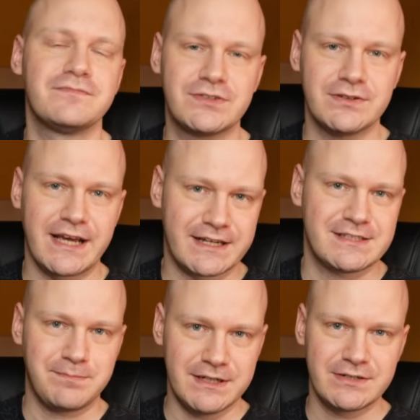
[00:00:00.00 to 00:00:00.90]
so the
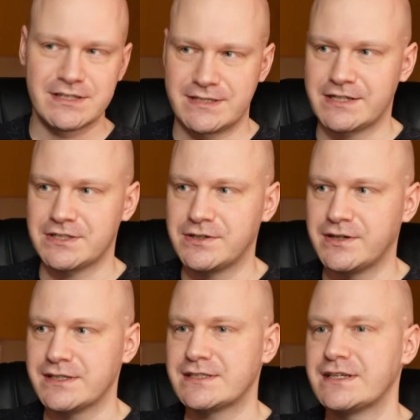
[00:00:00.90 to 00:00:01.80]
XRP transaction
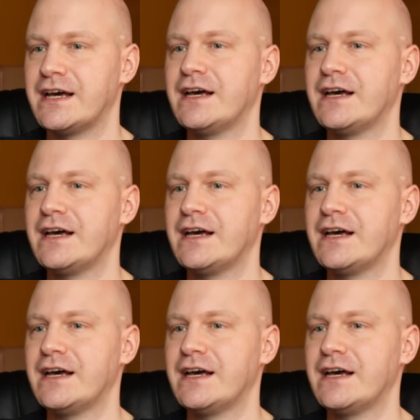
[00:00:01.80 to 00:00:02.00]
costs.